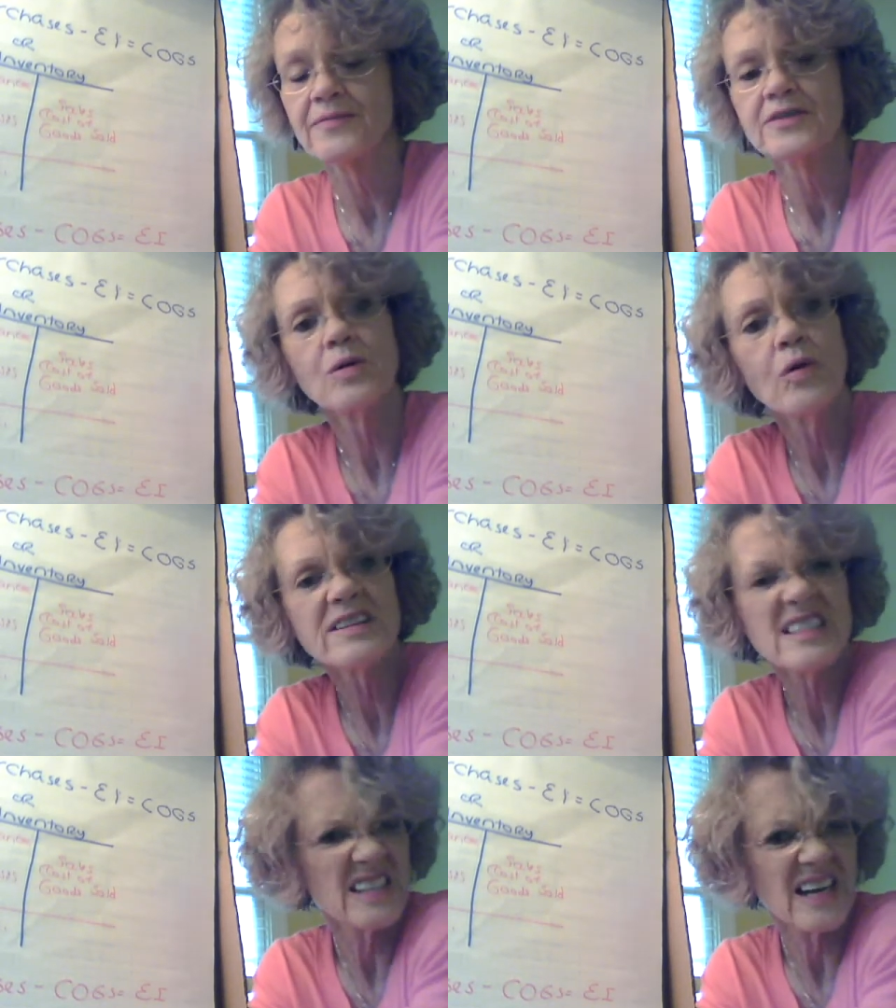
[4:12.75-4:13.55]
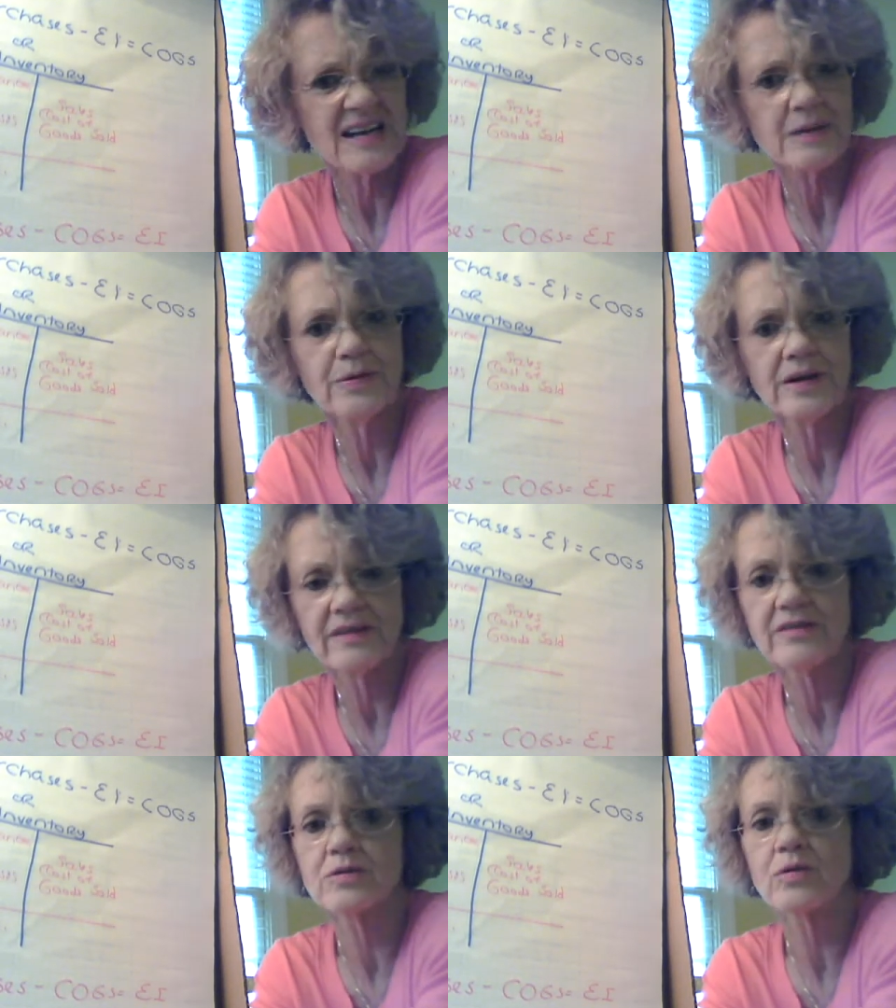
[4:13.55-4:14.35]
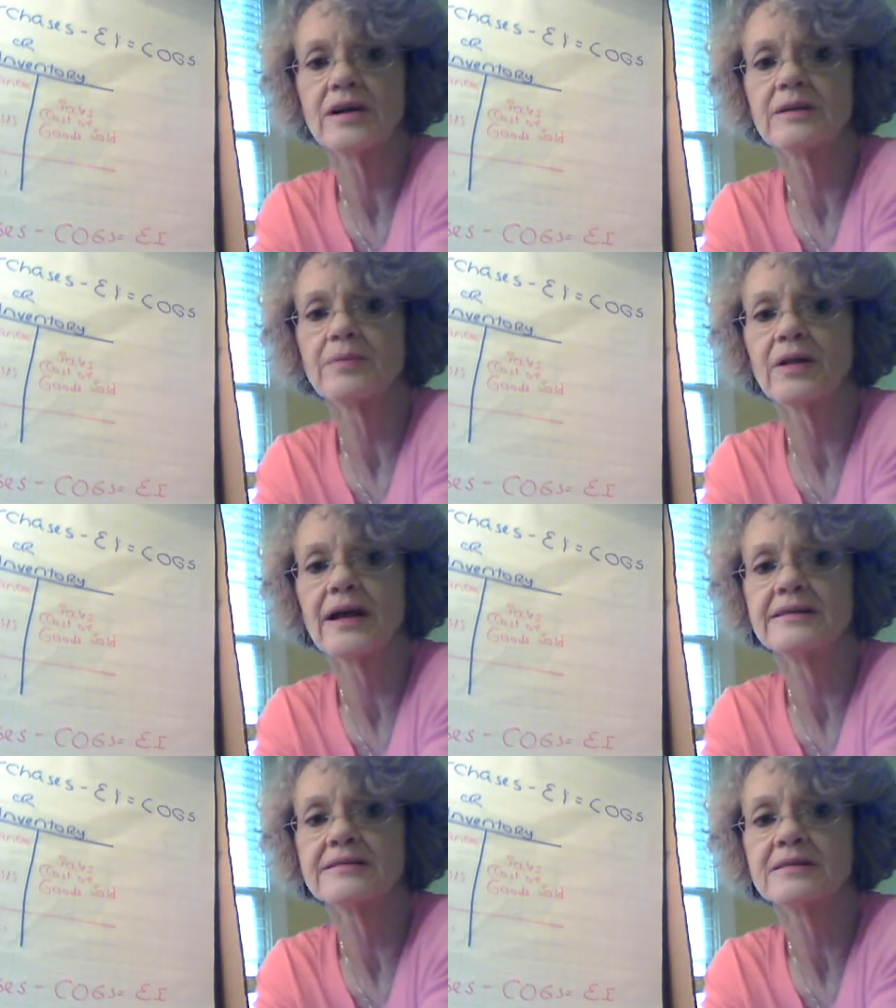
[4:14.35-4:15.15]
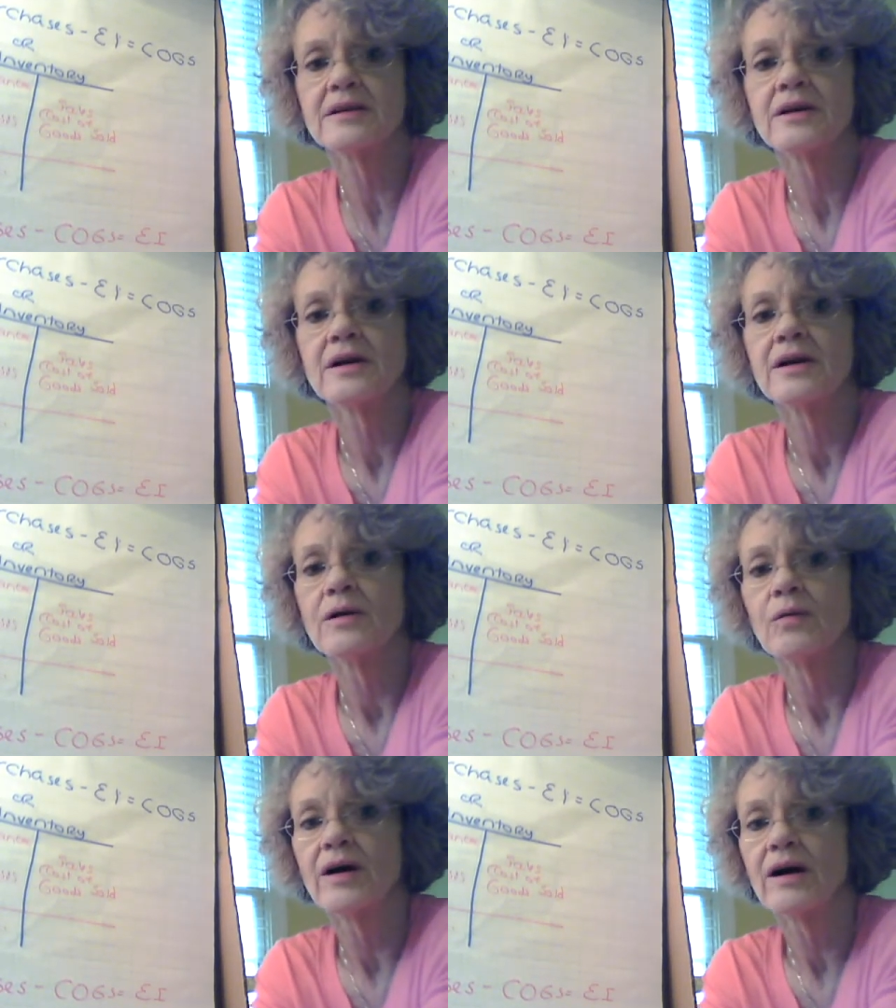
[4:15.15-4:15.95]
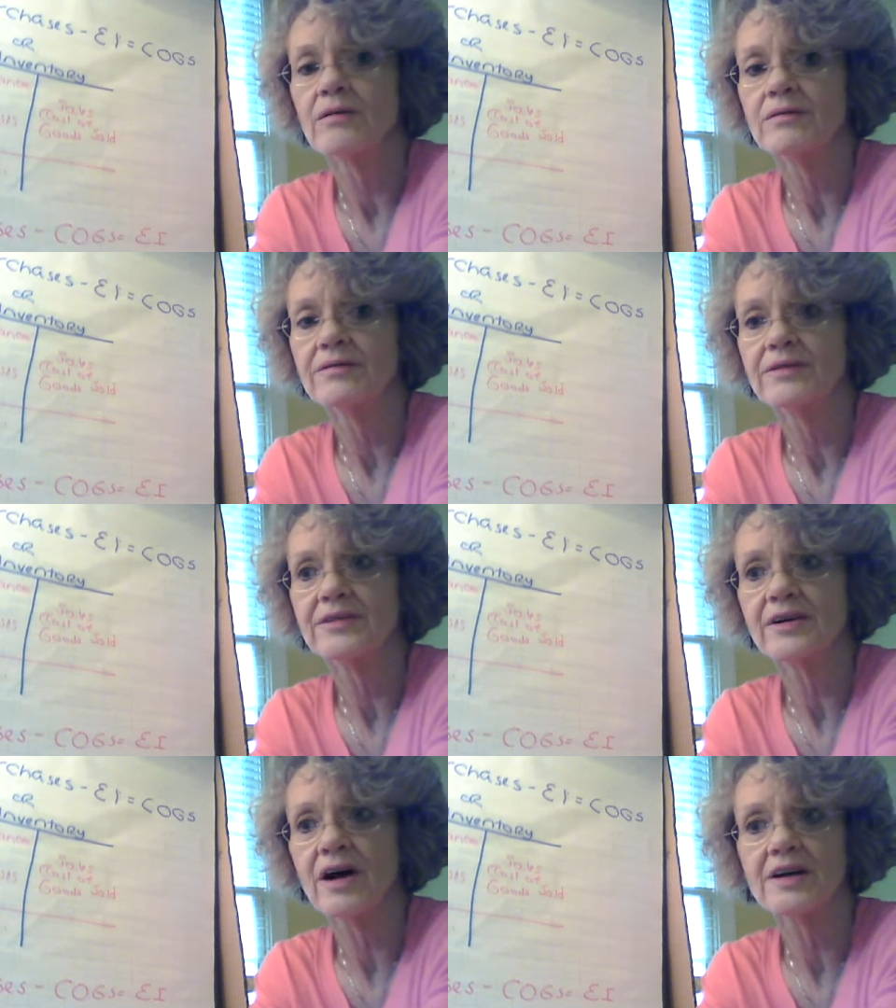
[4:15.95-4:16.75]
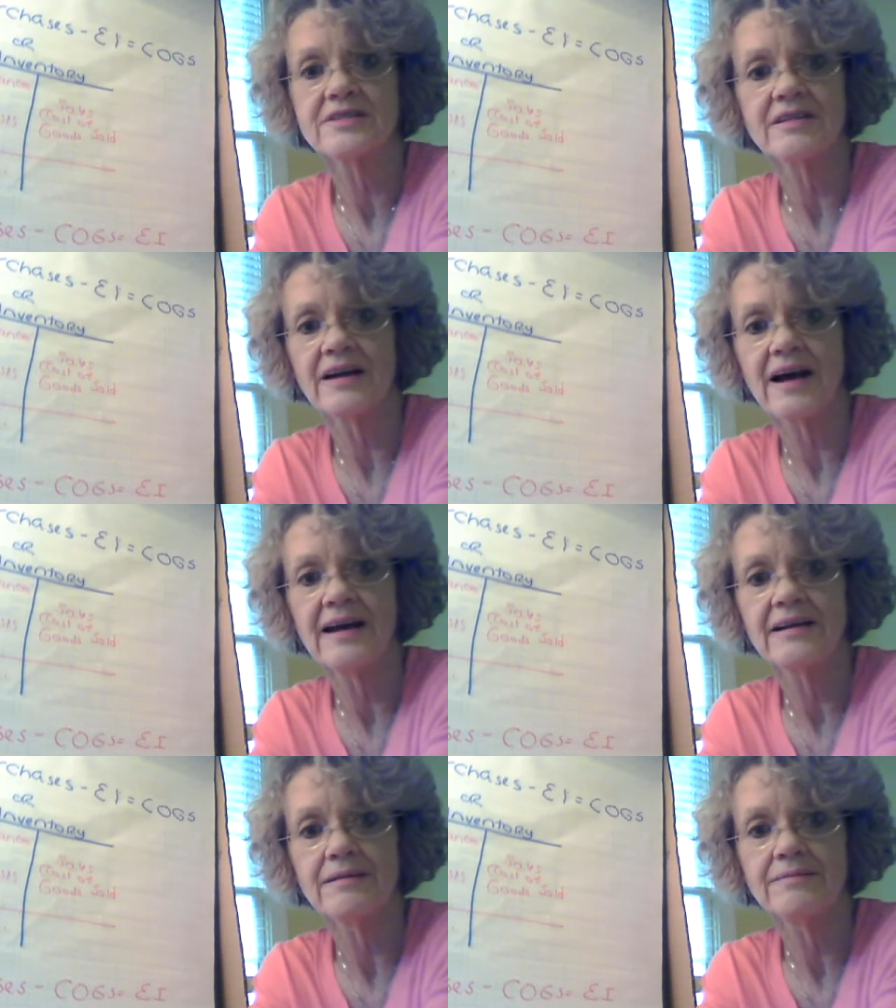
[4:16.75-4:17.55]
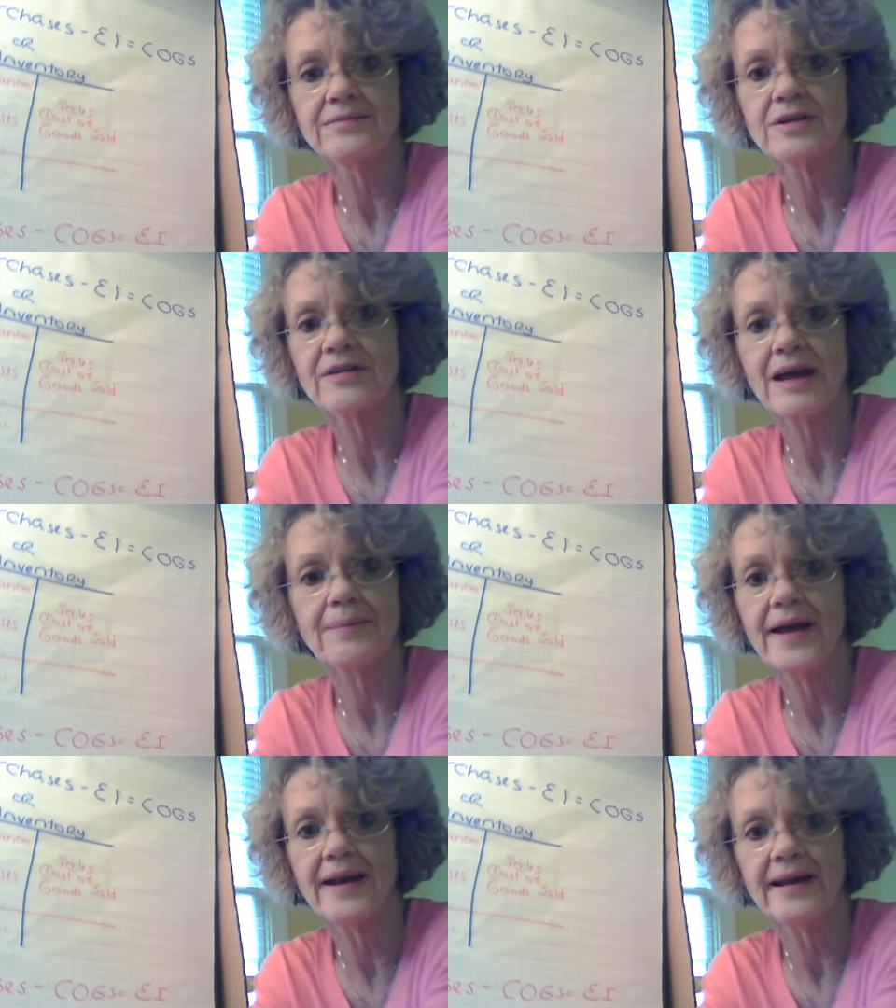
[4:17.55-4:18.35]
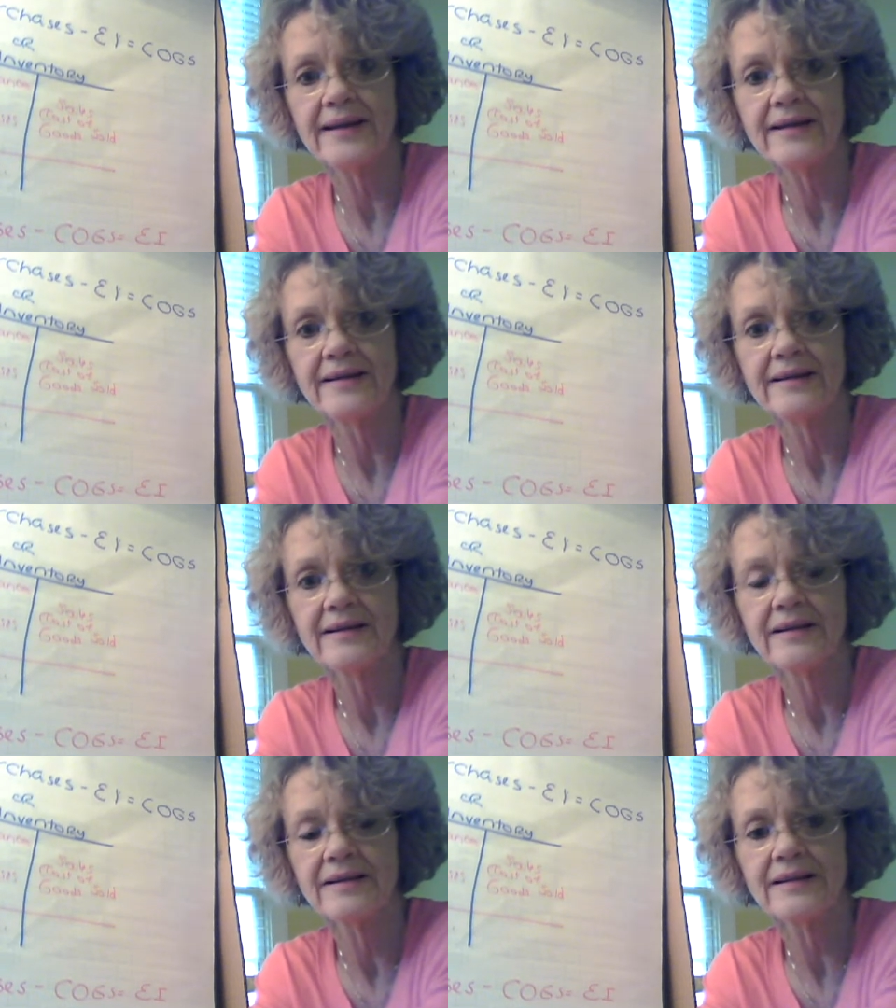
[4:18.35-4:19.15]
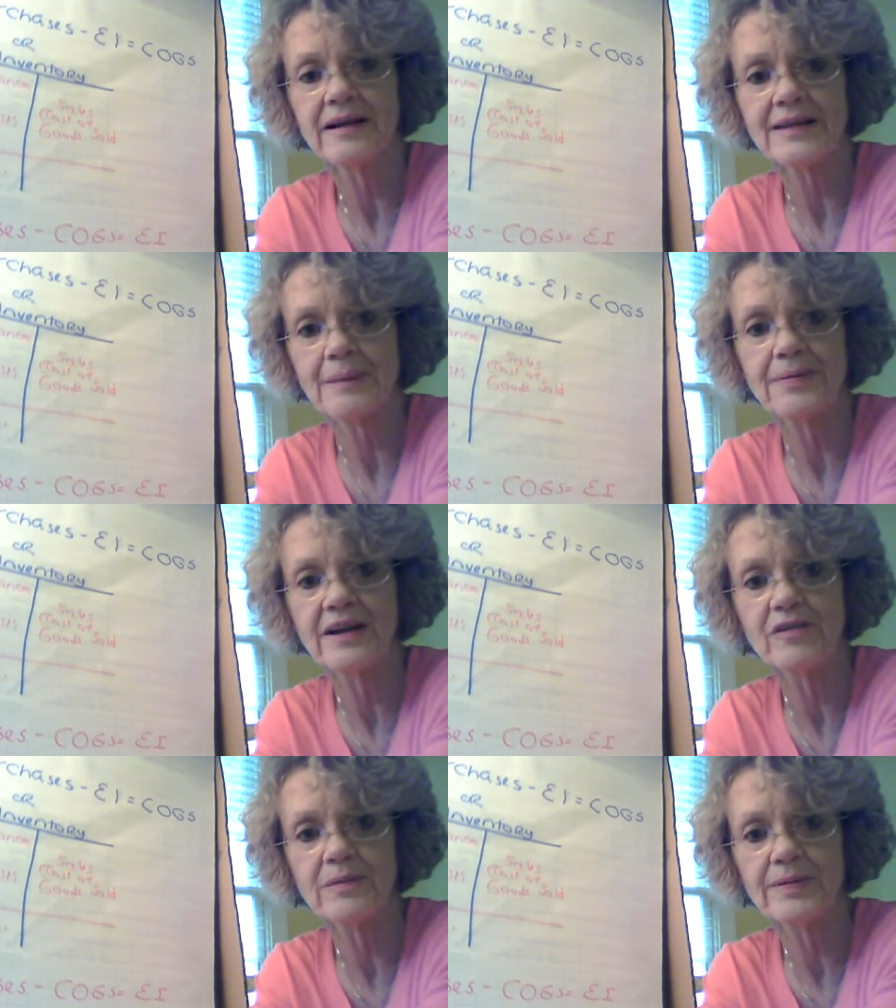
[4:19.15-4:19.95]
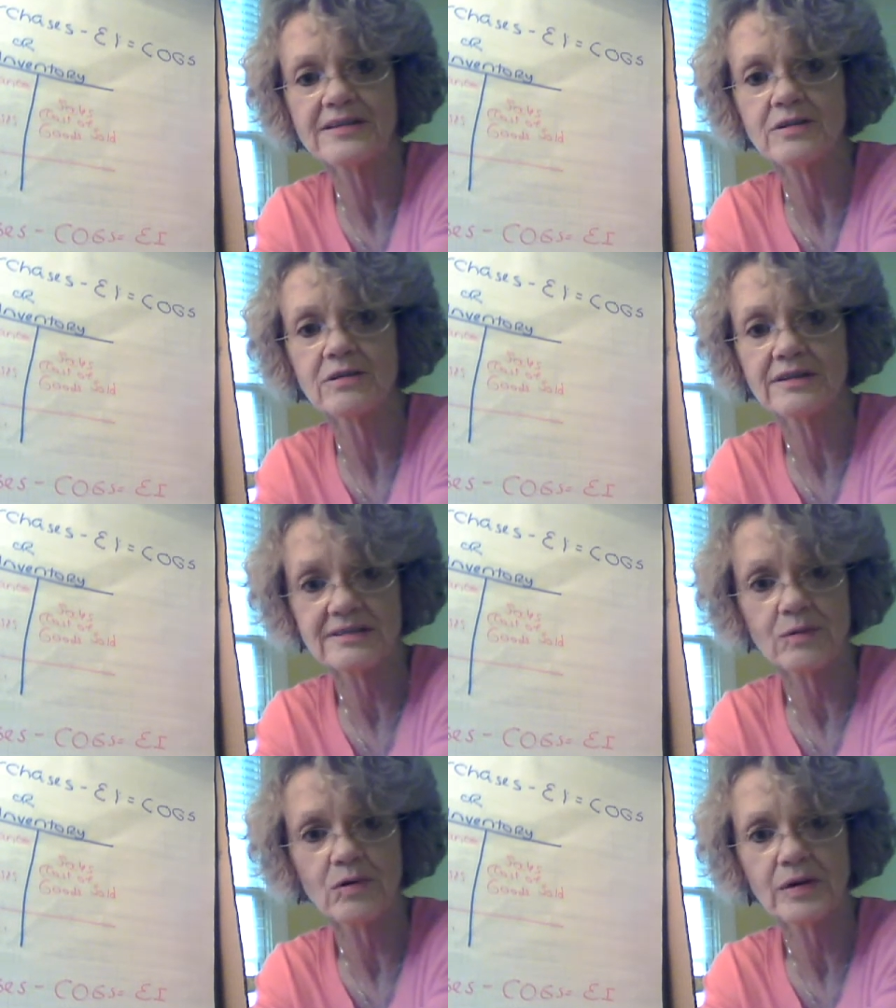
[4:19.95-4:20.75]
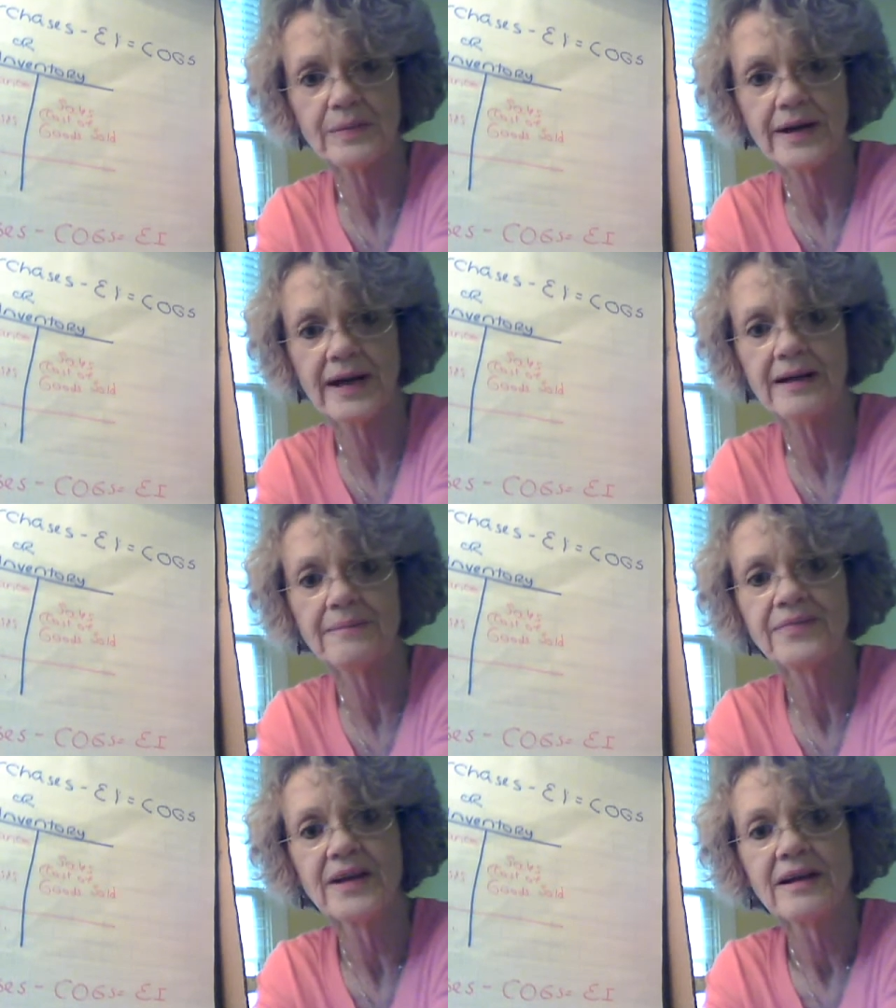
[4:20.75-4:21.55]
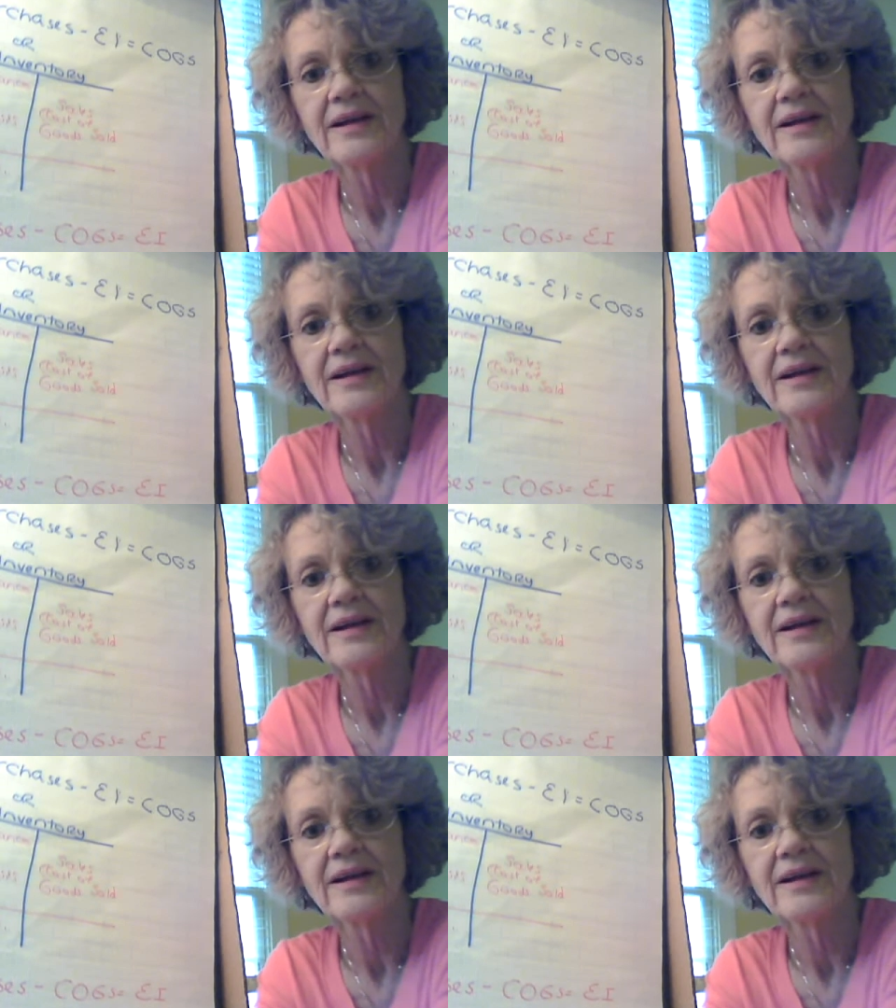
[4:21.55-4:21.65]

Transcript: So what does it take to put inventory into place? Well, the cost of the item, so that penny for the pencil is not what we pay.